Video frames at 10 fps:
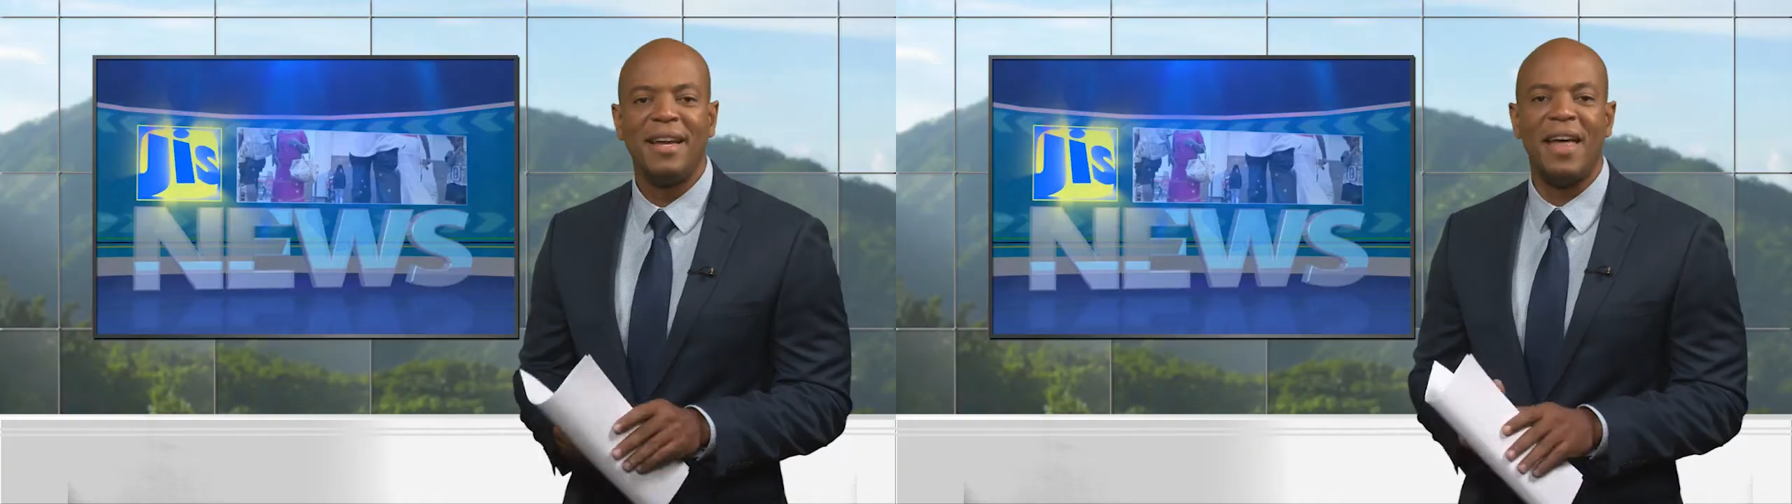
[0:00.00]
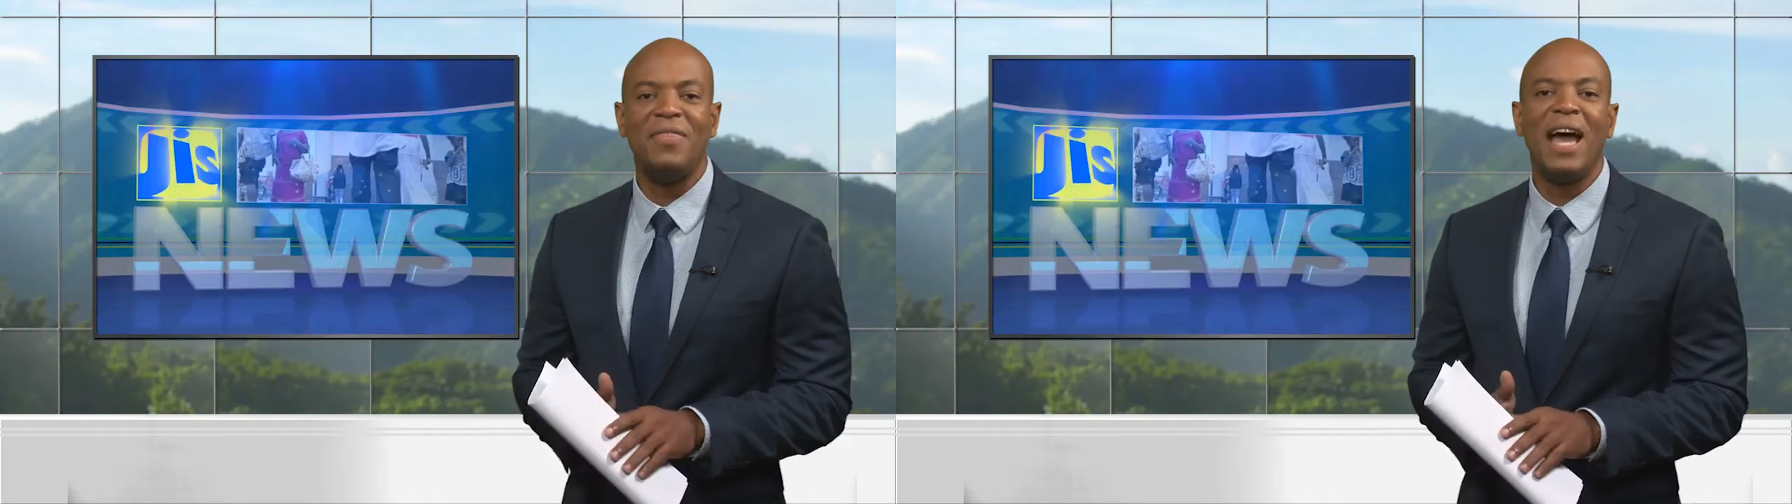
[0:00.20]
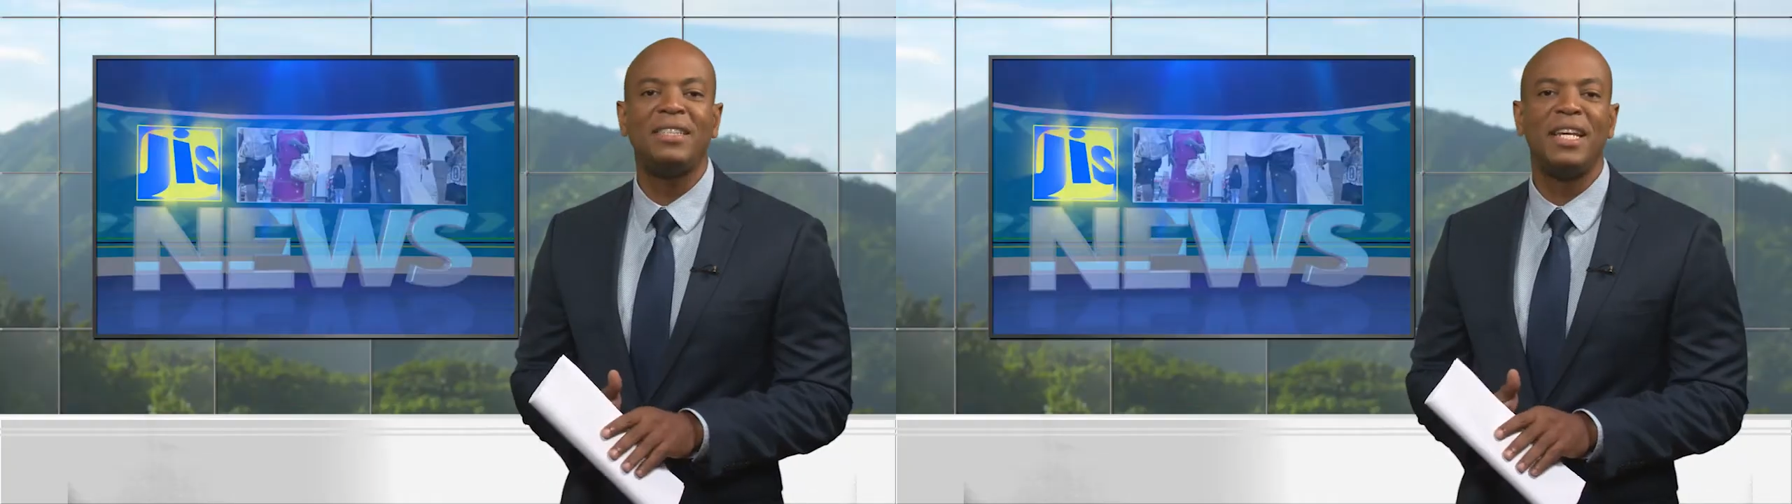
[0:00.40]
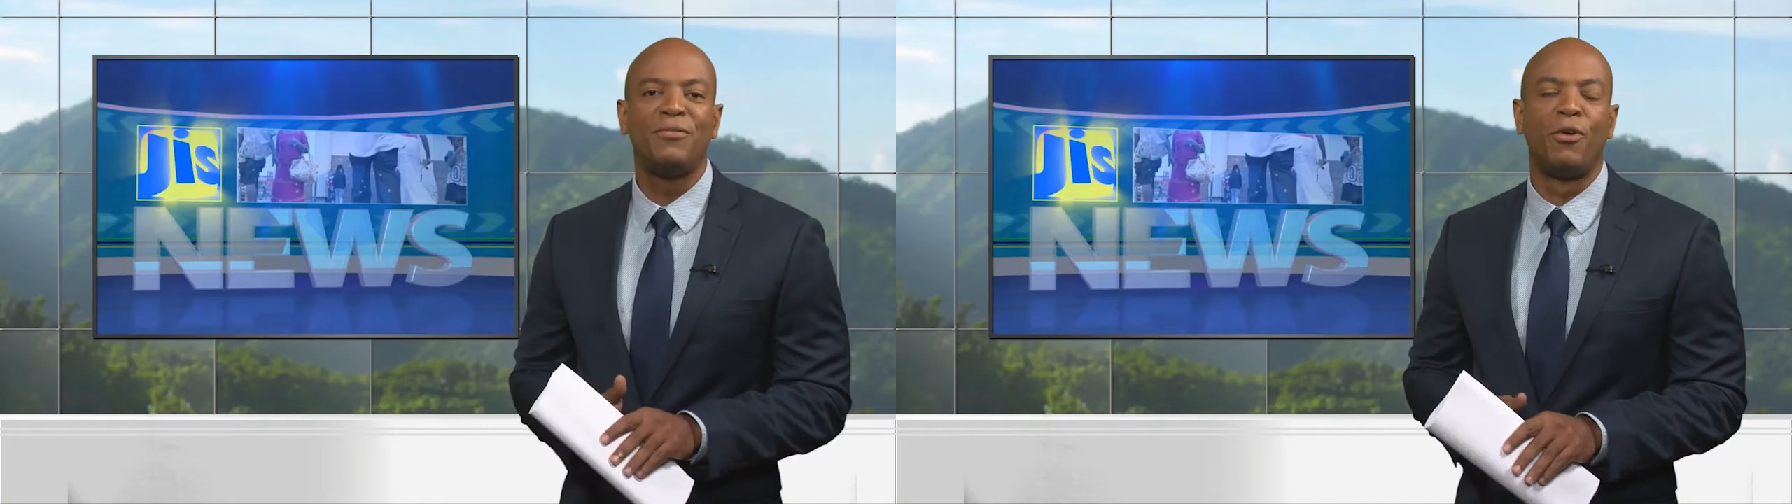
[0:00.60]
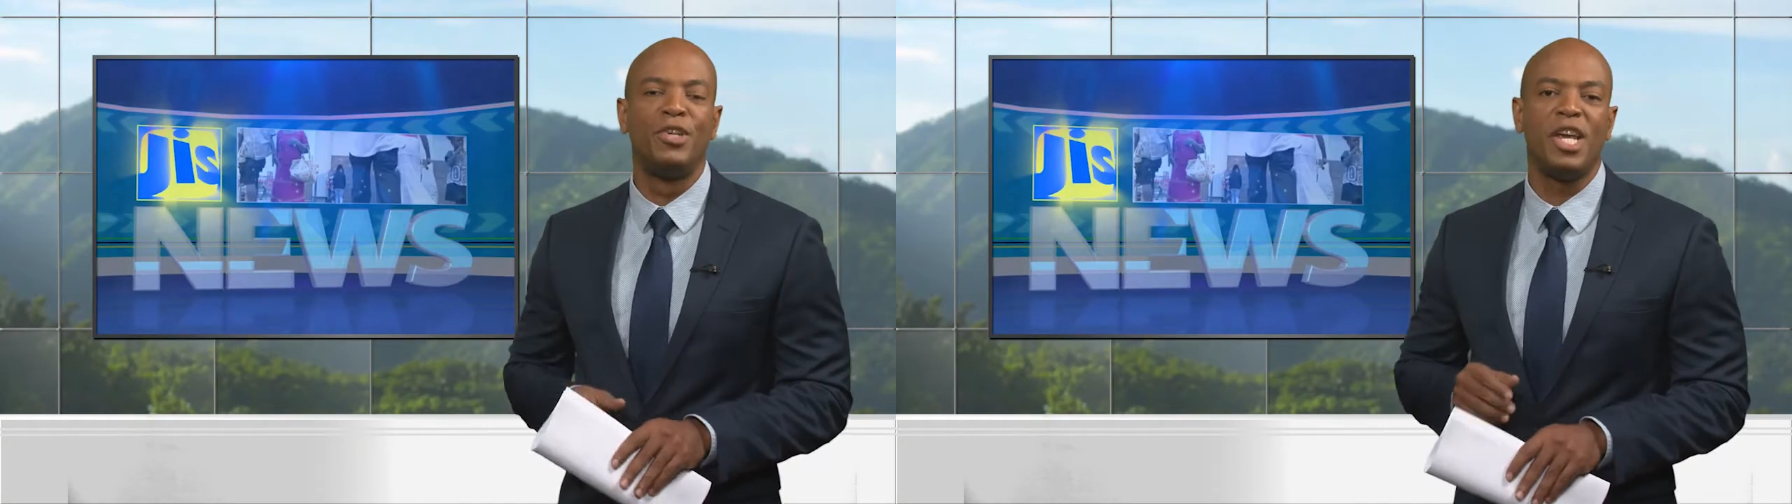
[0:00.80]
And that's
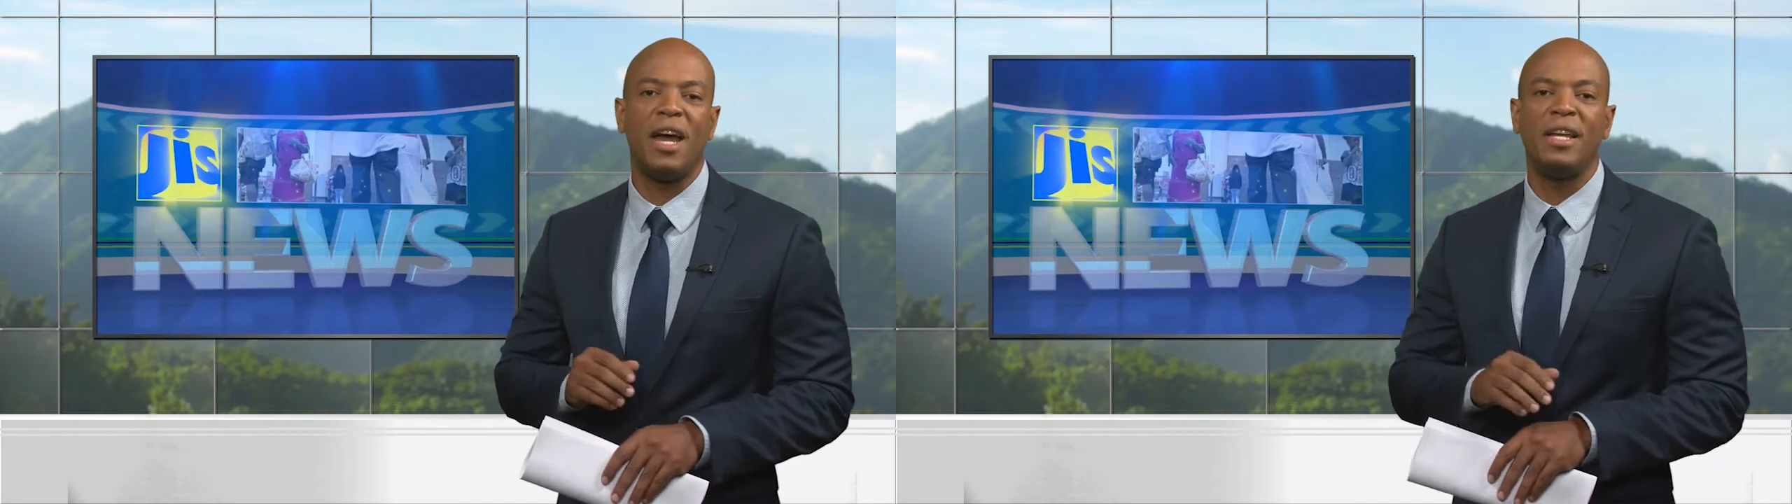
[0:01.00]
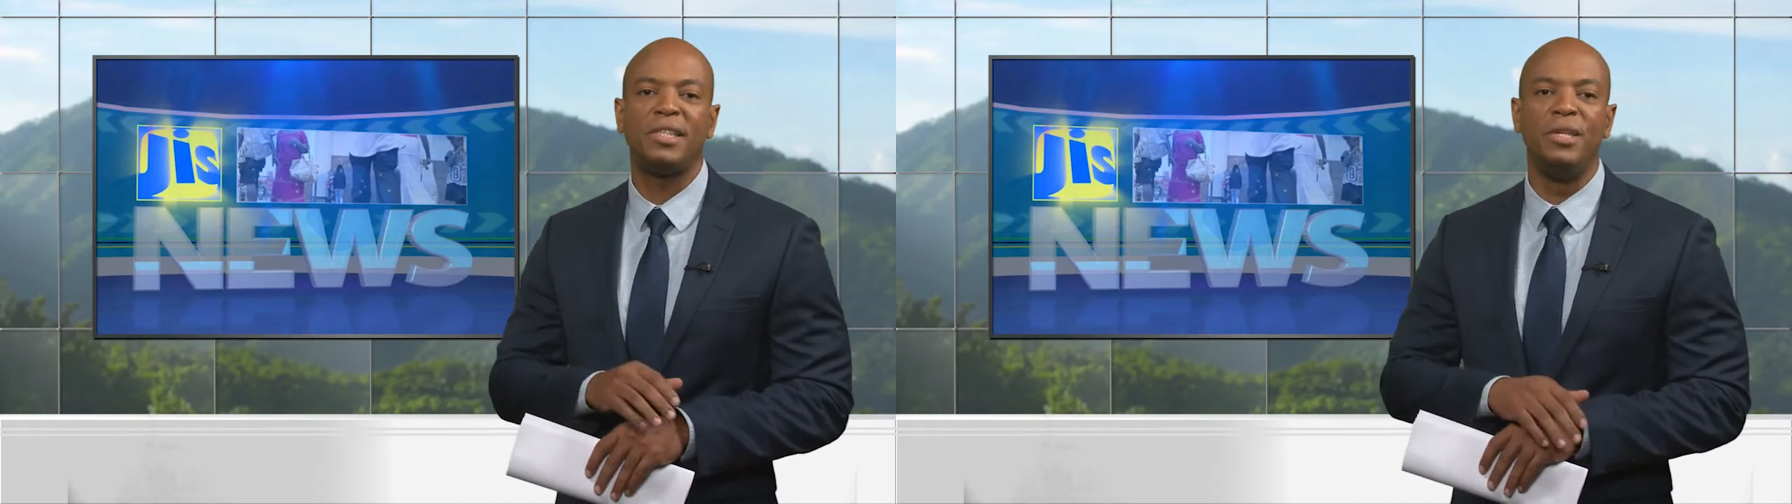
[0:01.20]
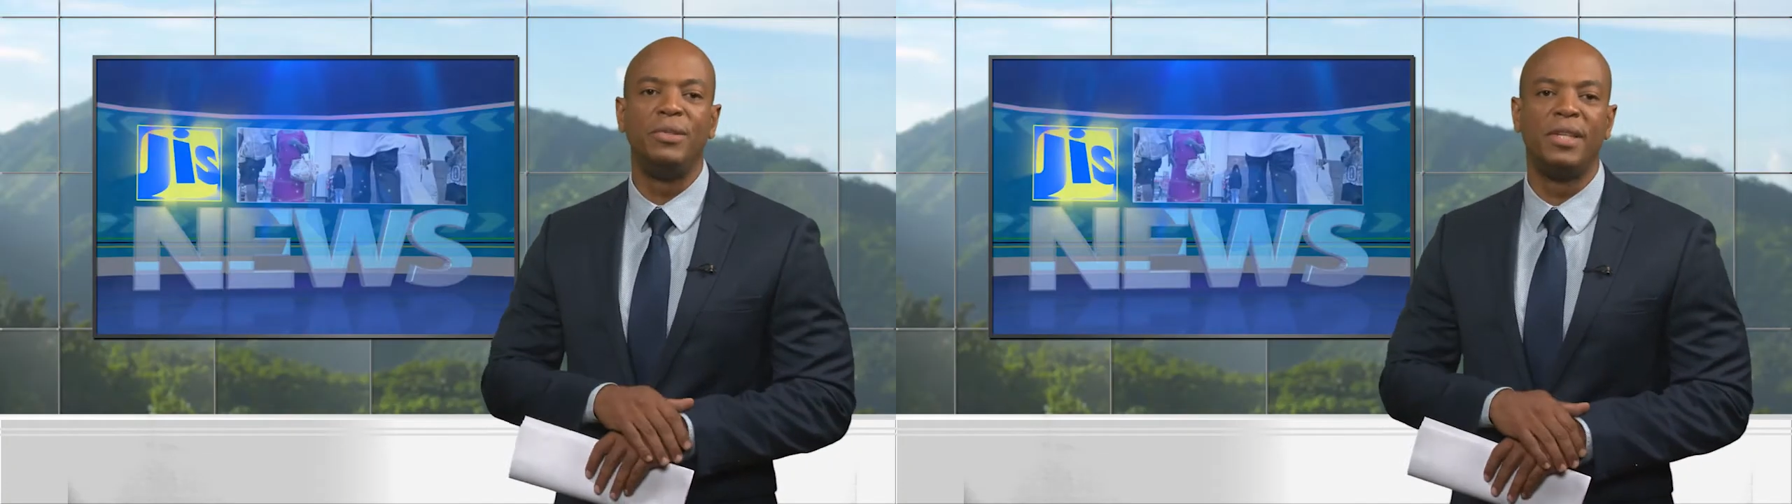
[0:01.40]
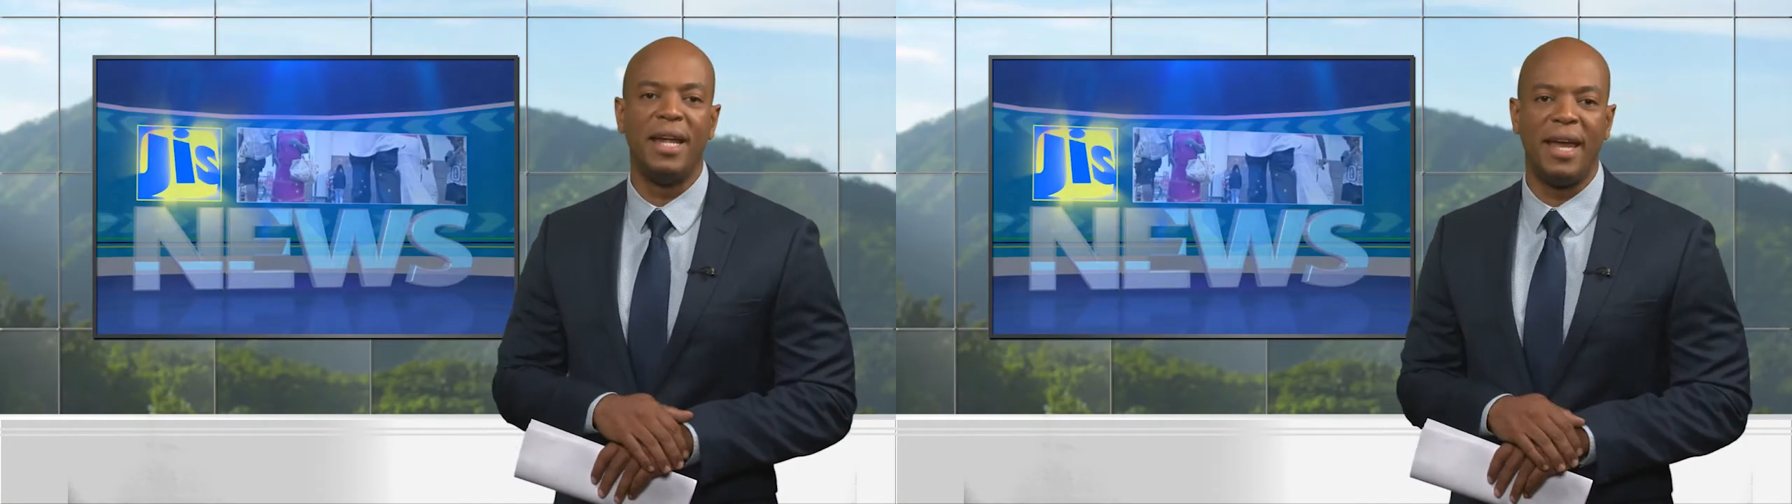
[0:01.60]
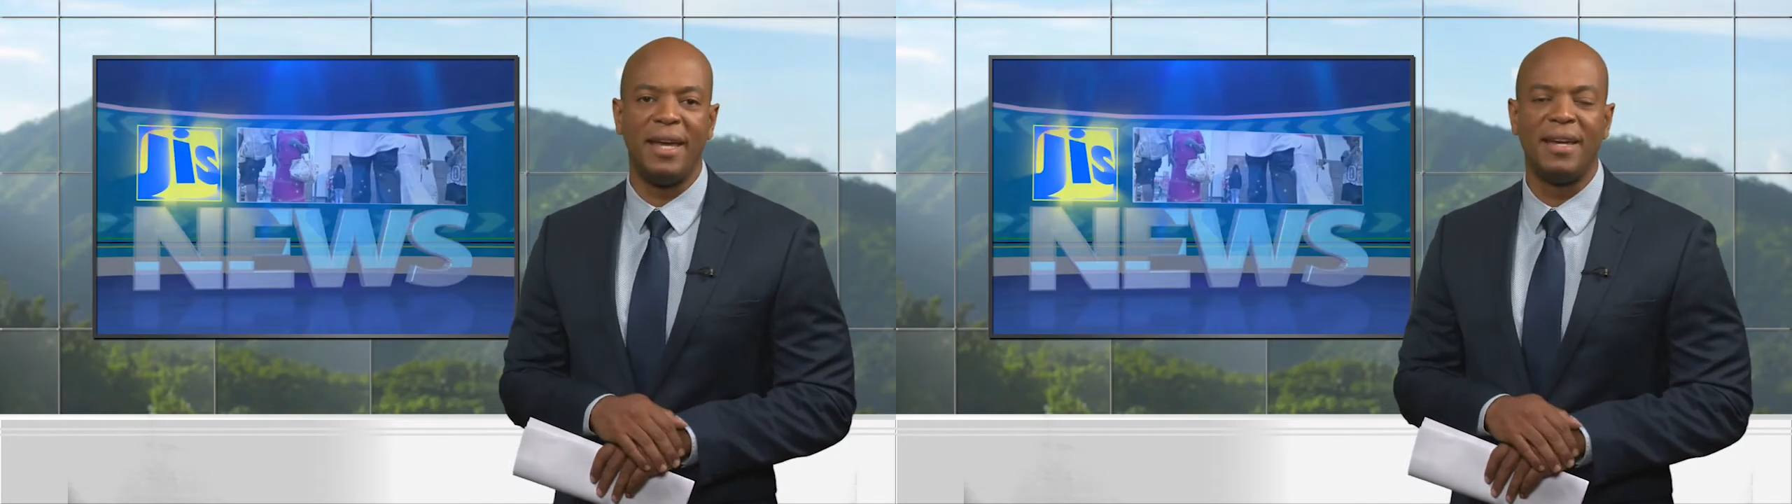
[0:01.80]
it for JIS News
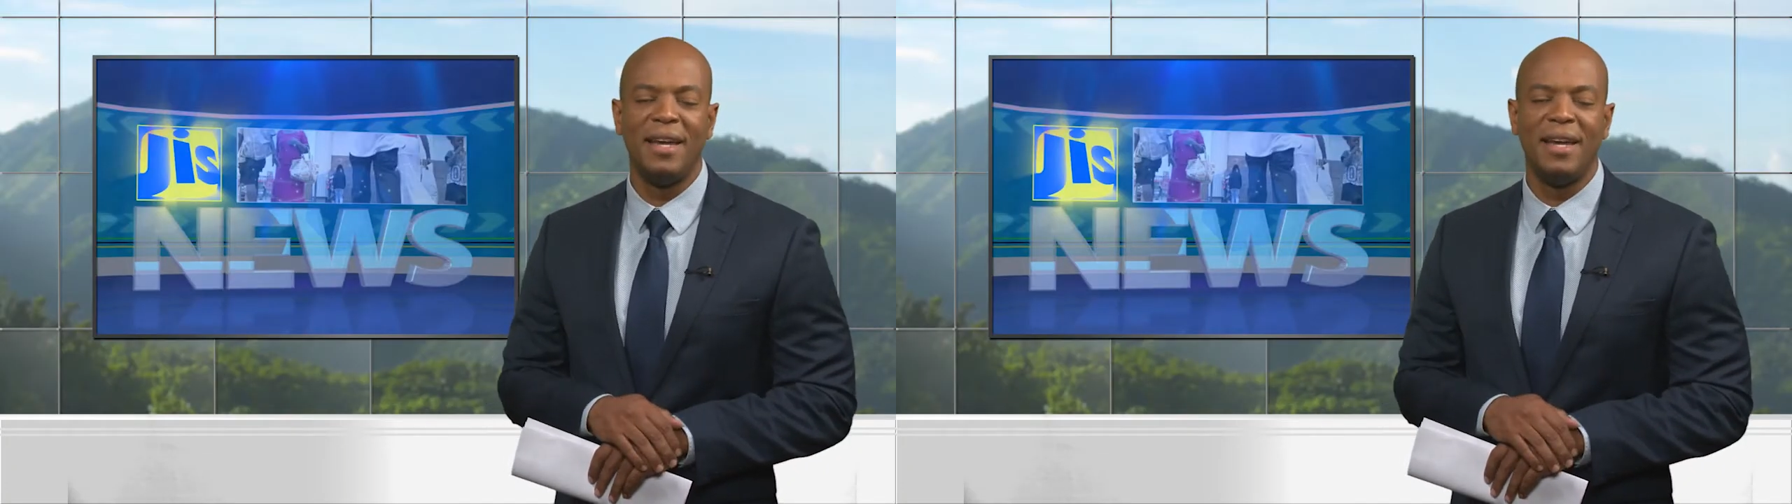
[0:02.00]
Today.